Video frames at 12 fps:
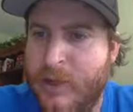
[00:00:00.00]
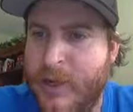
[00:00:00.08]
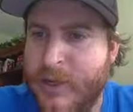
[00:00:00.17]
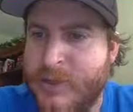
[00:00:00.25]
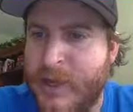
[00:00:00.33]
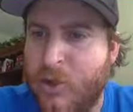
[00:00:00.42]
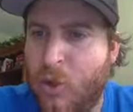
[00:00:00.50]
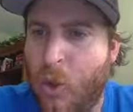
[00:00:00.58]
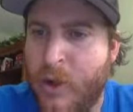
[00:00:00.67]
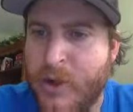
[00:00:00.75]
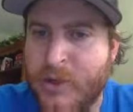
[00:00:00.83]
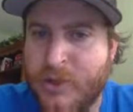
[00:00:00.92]
It's a
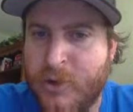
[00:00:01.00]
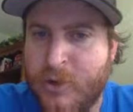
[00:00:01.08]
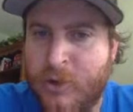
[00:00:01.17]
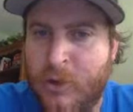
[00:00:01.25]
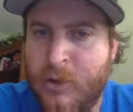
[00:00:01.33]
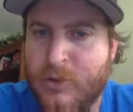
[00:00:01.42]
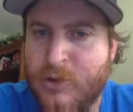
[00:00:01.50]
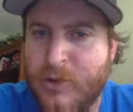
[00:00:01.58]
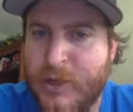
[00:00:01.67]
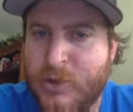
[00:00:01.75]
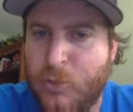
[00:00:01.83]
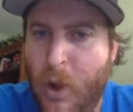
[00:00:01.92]
quarter circle, so
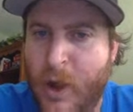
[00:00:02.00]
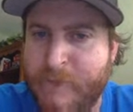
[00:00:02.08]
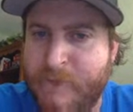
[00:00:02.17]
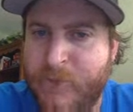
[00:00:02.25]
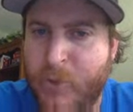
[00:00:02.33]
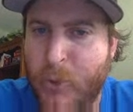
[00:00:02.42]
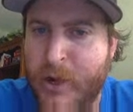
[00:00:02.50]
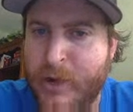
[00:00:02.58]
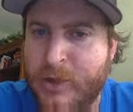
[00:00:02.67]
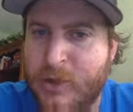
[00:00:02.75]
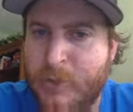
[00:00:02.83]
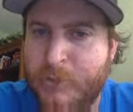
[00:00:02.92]
that's 1/4
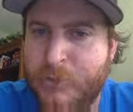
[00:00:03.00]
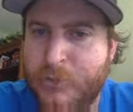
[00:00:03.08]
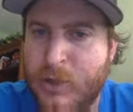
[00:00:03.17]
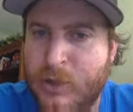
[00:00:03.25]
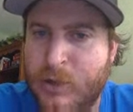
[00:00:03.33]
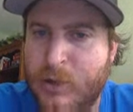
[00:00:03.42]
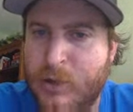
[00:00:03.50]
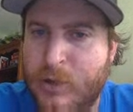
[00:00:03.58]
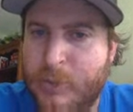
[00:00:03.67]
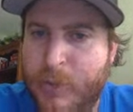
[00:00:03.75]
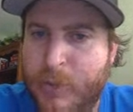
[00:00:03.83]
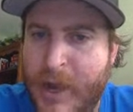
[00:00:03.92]

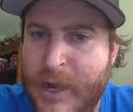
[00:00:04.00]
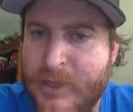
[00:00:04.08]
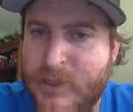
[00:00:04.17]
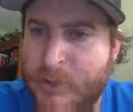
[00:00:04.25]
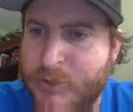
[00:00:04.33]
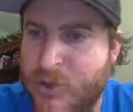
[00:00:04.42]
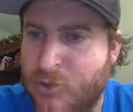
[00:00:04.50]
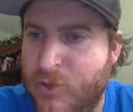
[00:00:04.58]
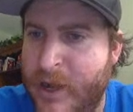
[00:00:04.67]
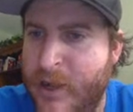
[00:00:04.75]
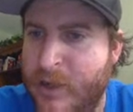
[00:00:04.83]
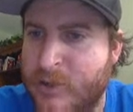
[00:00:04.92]
pi times the
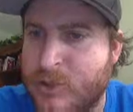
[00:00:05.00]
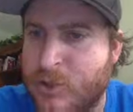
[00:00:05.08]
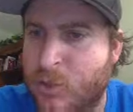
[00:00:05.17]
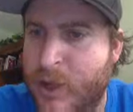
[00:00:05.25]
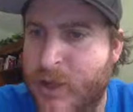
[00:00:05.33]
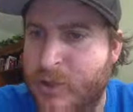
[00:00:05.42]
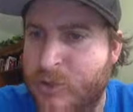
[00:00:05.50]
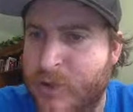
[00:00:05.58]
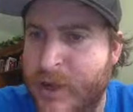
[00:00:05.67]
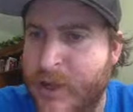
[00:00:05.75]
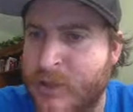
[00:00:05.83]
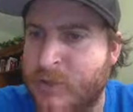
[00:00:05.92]
radius squared. The
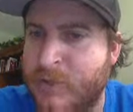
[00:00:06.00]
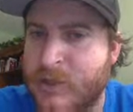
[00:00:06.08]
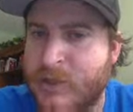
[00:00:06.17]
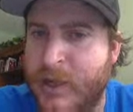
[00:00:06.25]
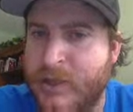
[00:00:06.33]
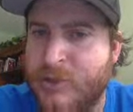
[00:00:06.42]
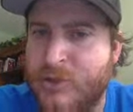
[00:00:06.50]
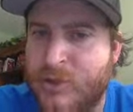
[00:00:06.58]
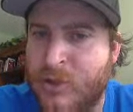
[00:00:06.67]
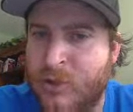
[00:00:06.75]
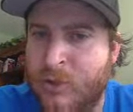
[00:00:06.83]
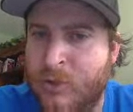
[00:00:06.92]
radius of this guy is
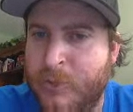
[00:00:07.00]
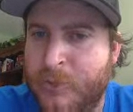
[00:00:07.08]
2.